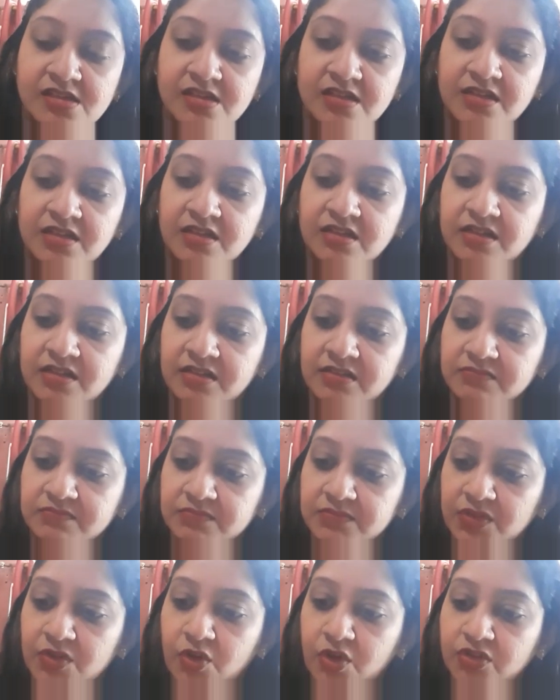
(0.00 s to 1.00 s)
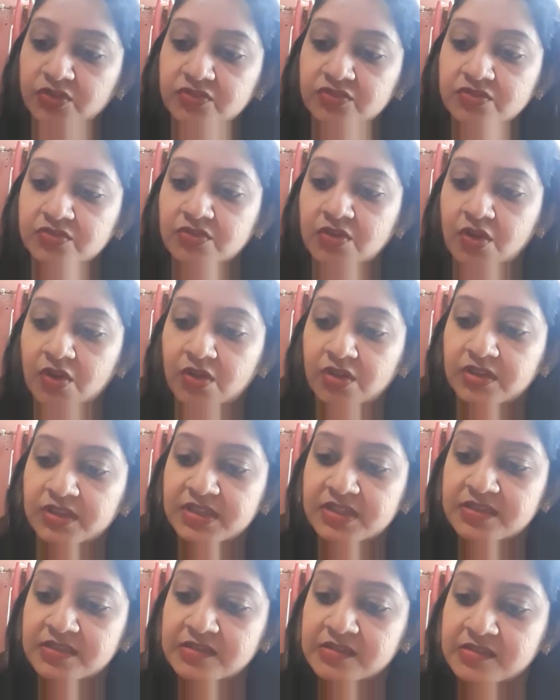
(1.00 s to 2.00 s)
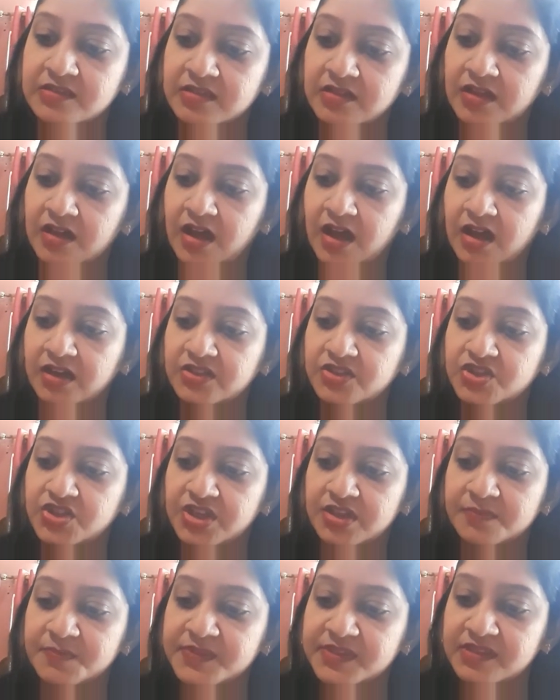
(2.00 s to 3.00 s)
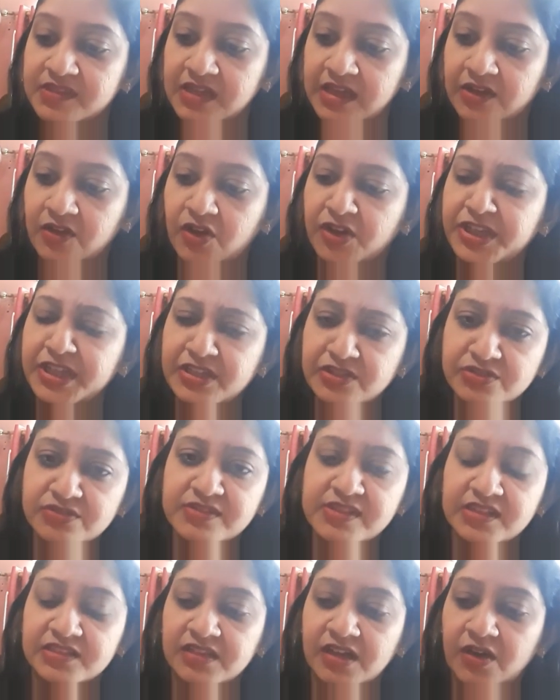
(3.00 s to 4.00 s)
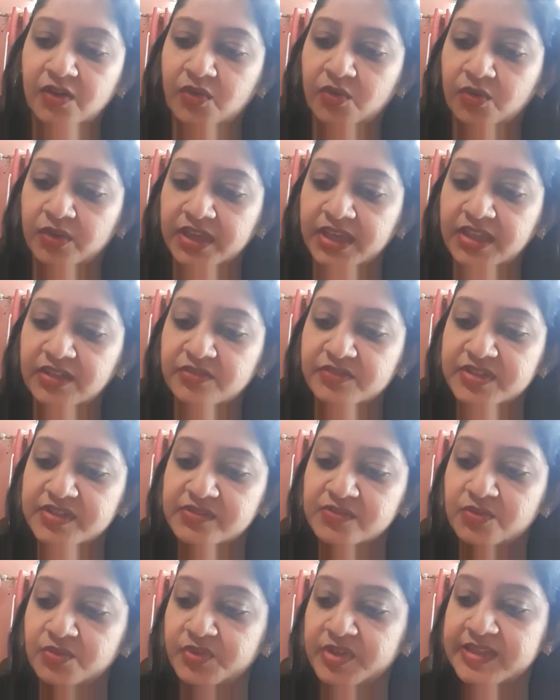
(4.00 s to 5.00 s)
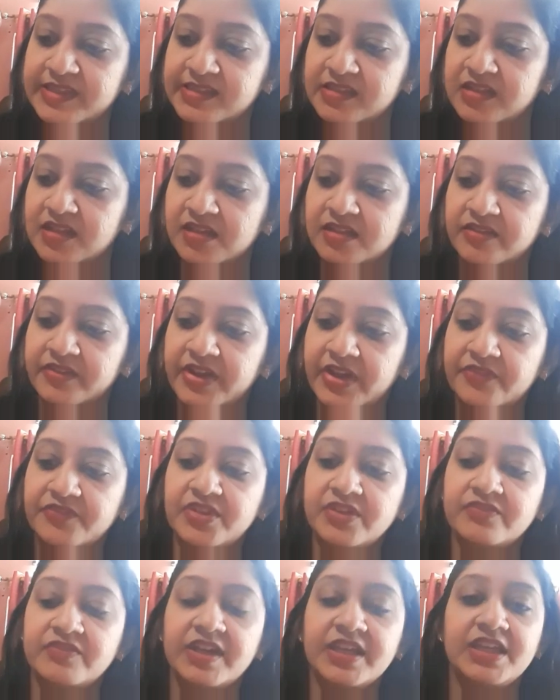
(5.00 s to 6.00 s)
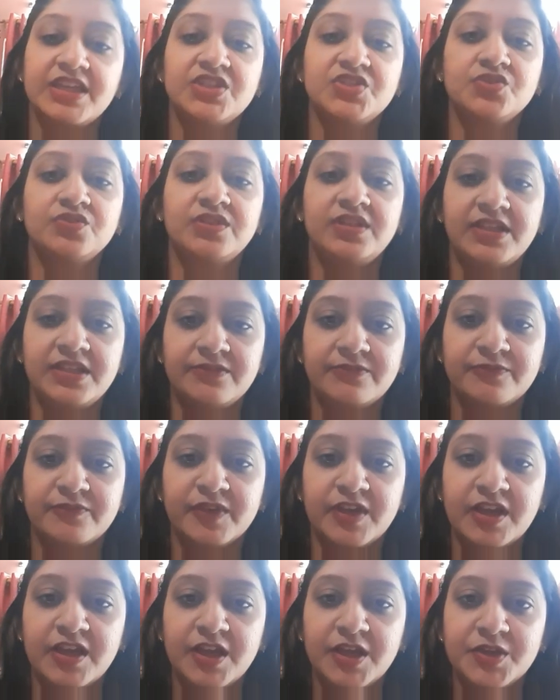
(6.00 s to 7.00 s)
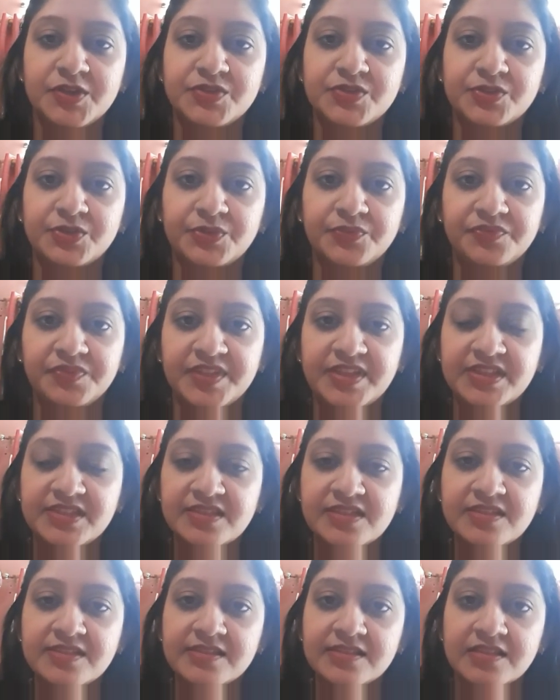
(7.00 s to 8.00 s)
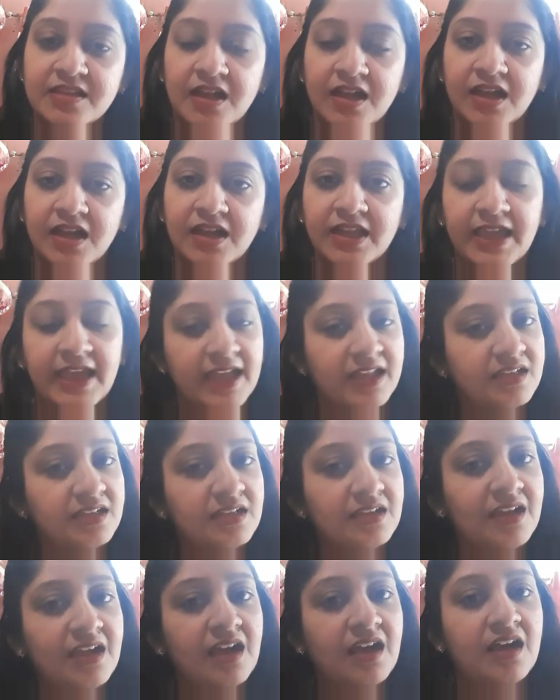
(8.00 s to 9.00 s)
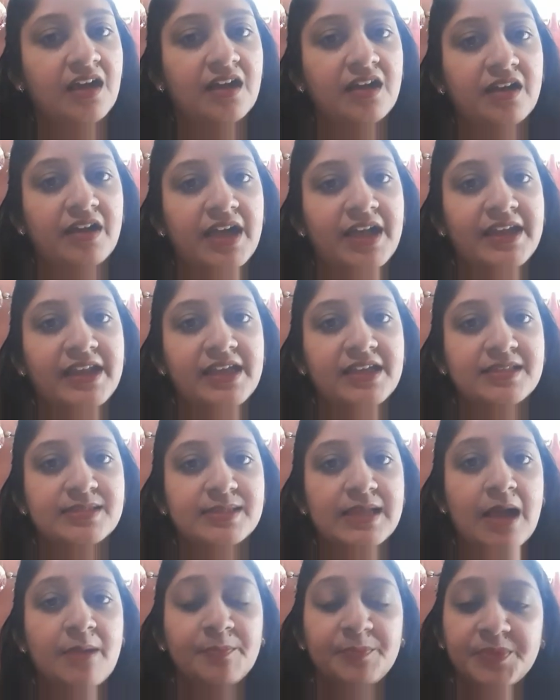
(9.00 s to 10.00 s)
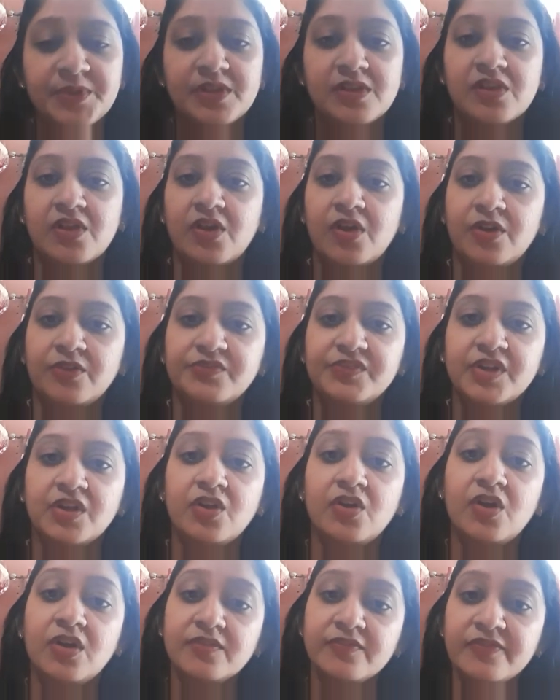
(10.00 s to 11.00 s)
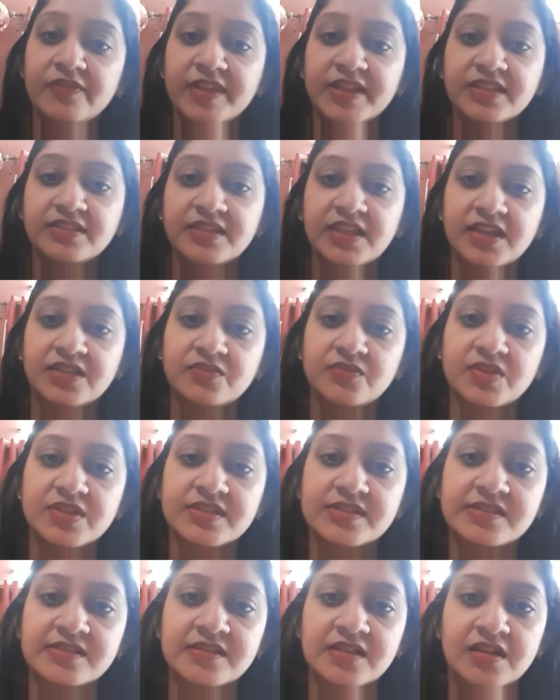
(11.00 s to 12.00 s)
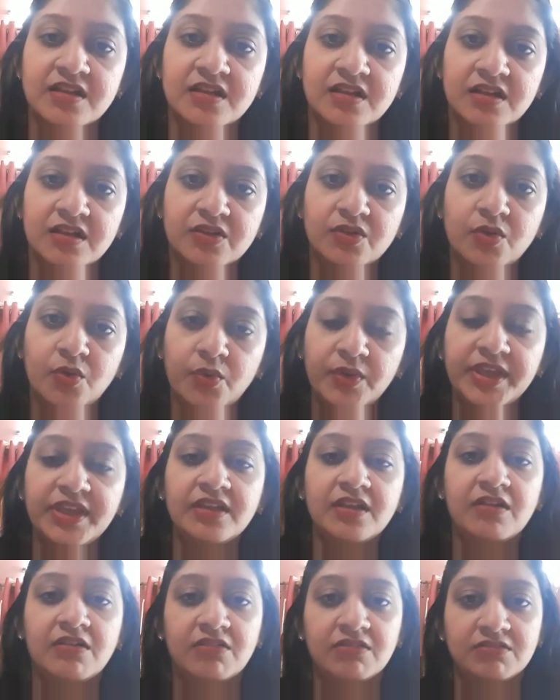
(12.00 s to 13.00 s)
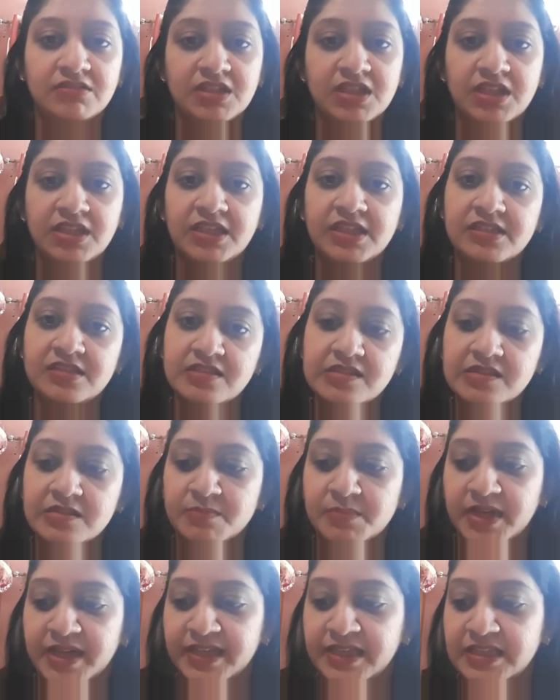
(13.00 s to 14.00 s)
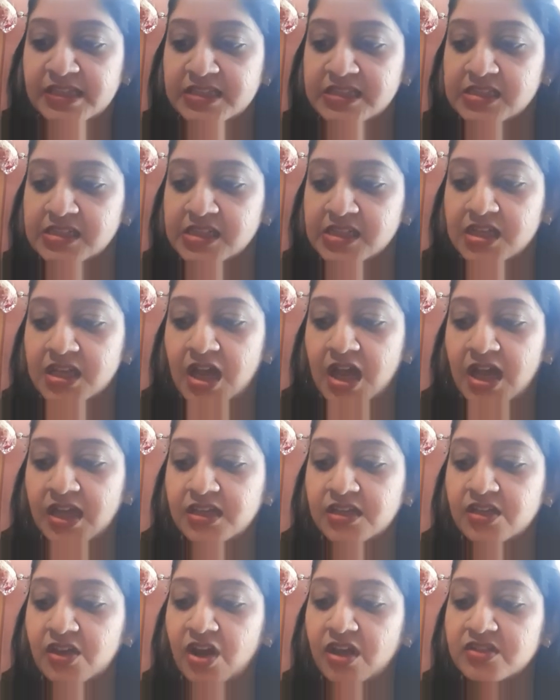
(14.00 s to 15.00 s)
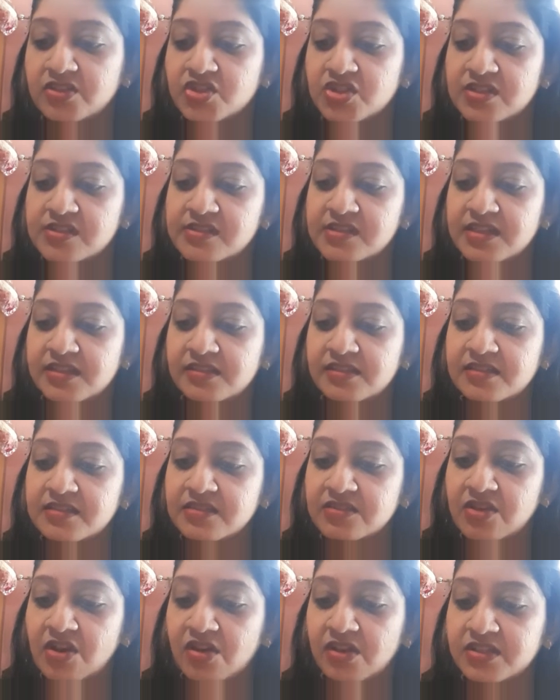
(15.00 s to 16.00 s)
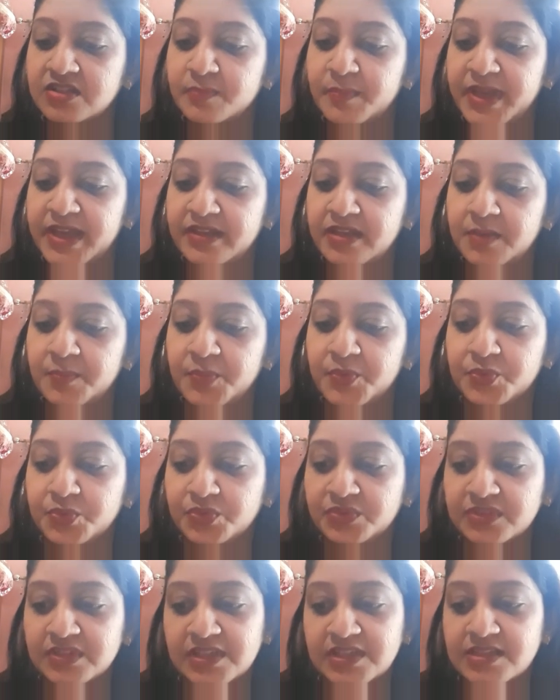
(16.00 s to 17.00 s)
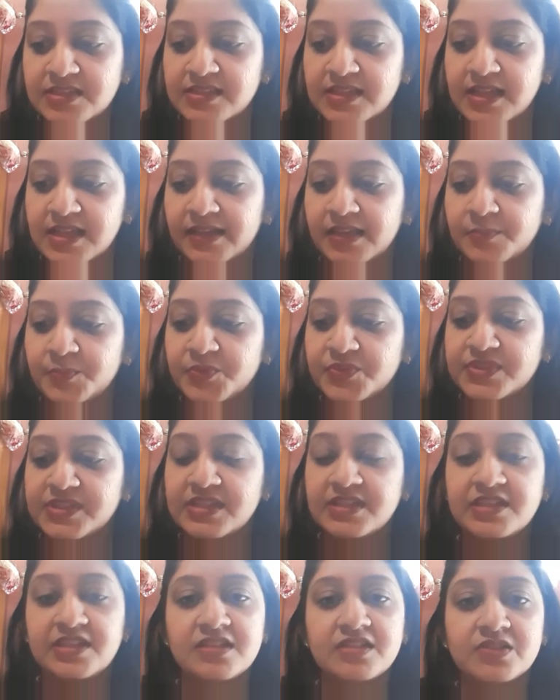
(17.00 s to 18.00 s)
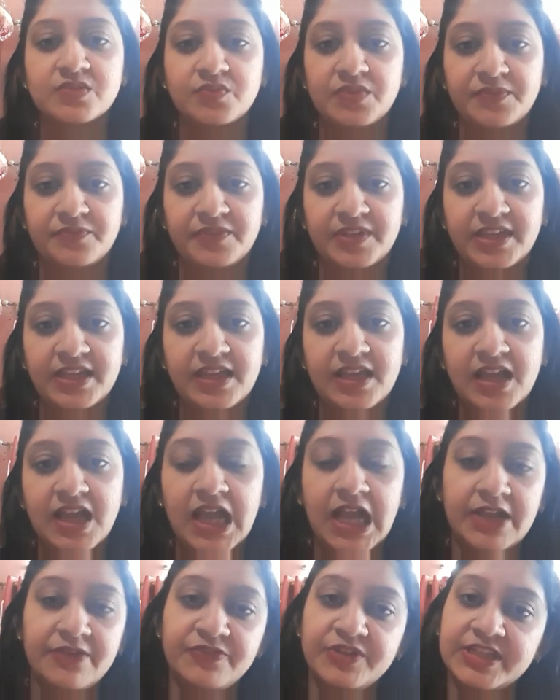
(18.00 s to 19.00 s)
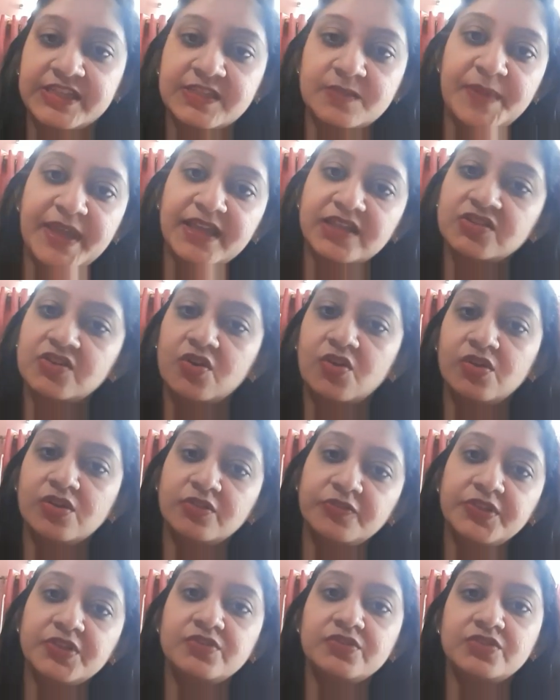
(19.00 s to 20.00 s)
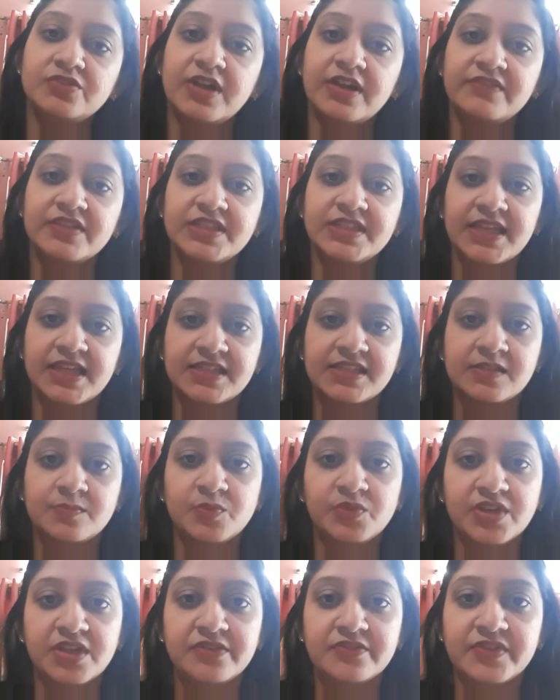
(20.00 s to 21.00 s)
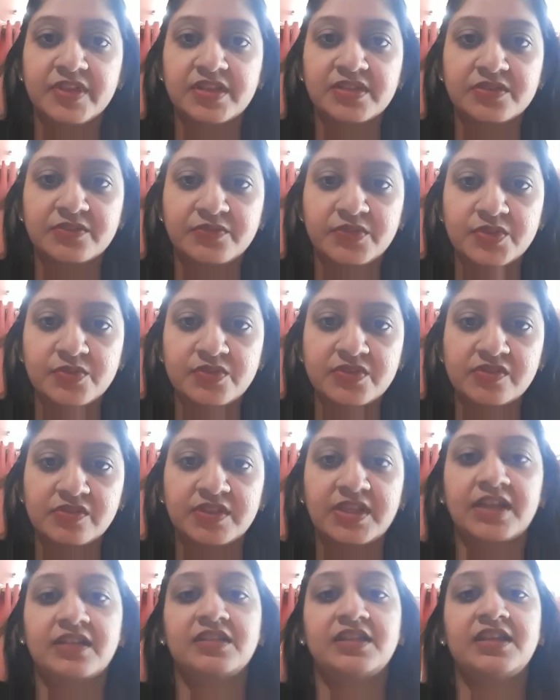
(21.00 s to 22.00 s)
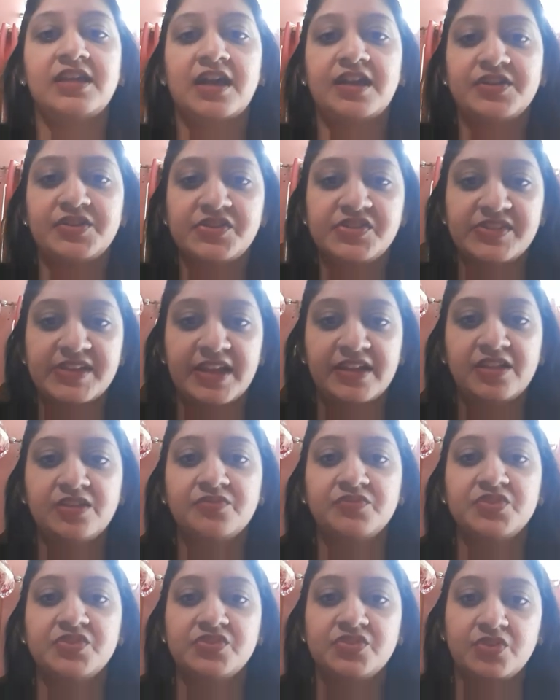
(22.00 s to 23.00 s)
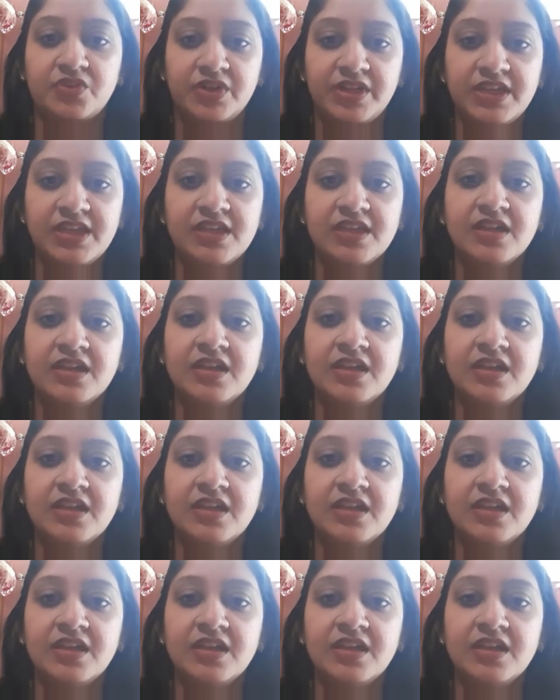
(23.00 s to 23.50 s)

gone through all these hardships, according to Sadao Hoki, there is no reason under heaven why he should leave. So, this is again an example of the conflict that was going on in his mind. Unconsciously, this thought made him ruthless and he proceeded swiftly. I would expect all of you to have a textbook in front of you so that the understanding of the story